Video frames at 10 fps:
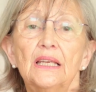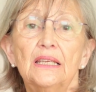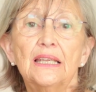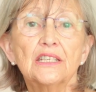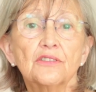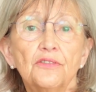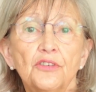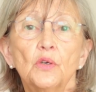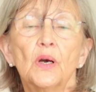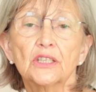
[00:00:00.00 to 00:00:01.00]
let's
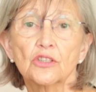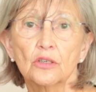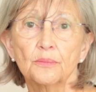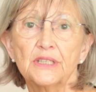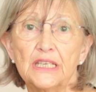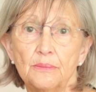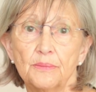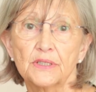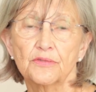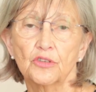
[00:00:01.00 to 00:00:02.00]
review our top
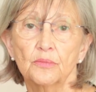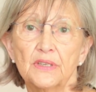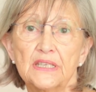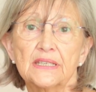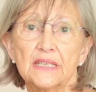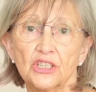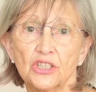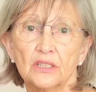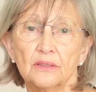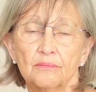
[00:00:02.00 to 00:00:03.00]
tips from this
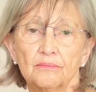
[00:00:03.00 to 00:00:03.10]
session.